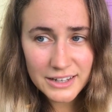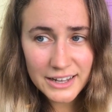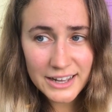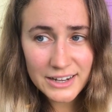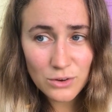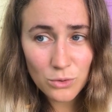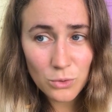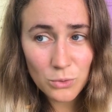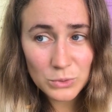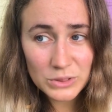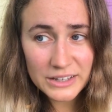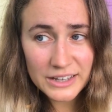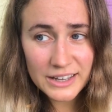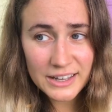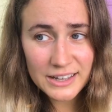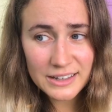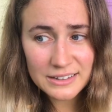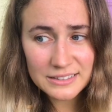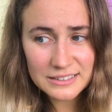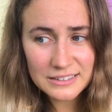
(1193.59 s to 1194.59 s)
and
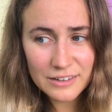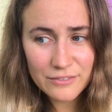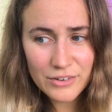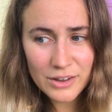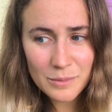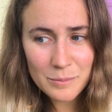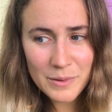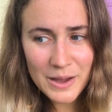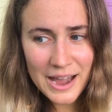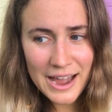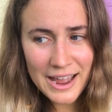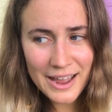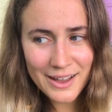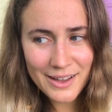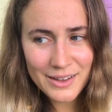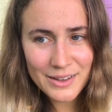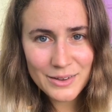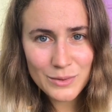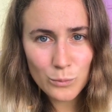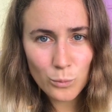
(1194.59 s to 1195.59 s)
only living
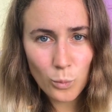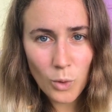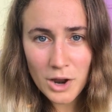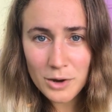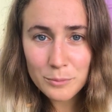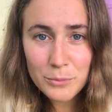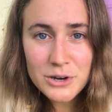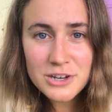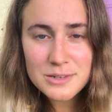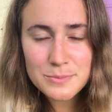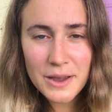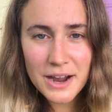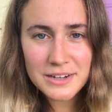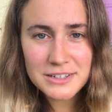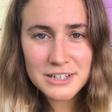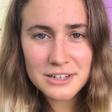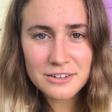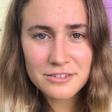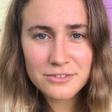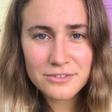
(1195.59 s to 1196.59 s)
by one
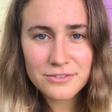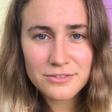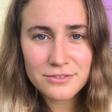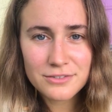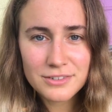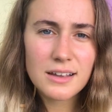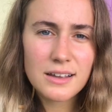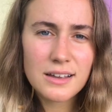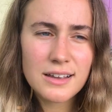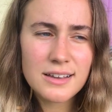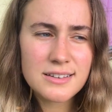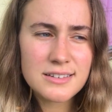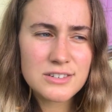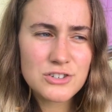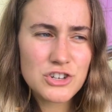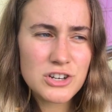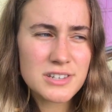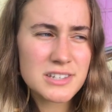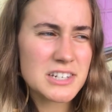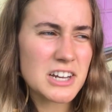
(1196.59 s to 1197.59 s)
perspective is
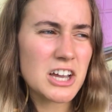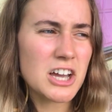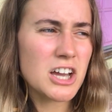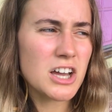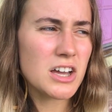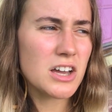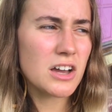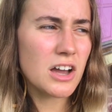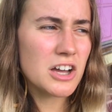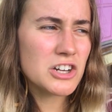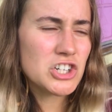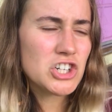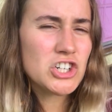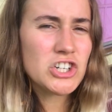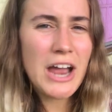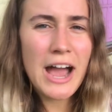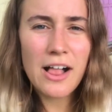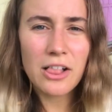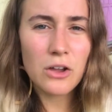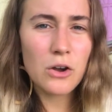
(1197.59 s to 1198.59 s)
just a
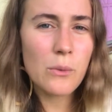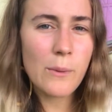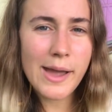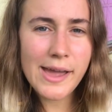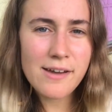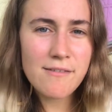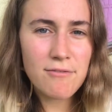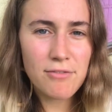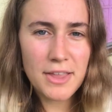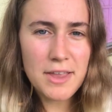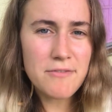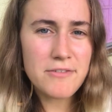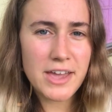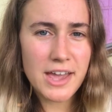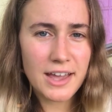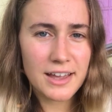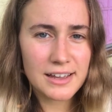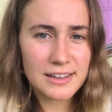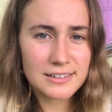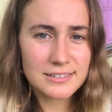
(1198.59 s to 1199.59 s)
shallow way of
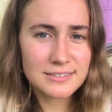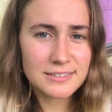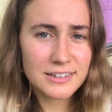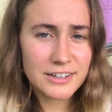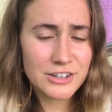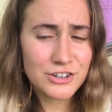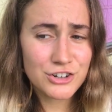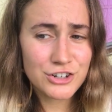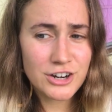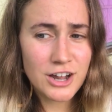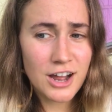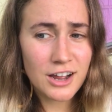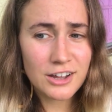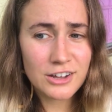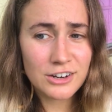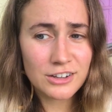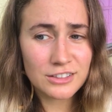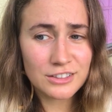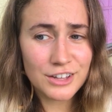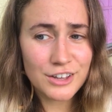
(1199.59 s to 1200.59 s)
living, and you're not
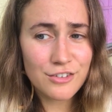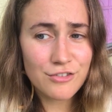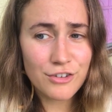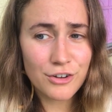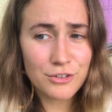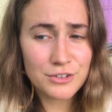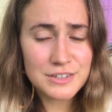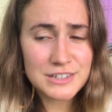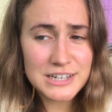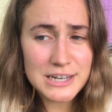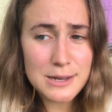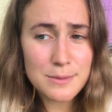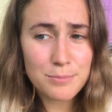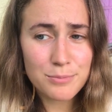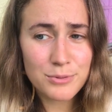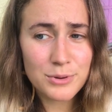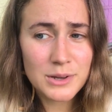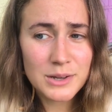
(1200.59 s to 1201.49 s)
going to live a deep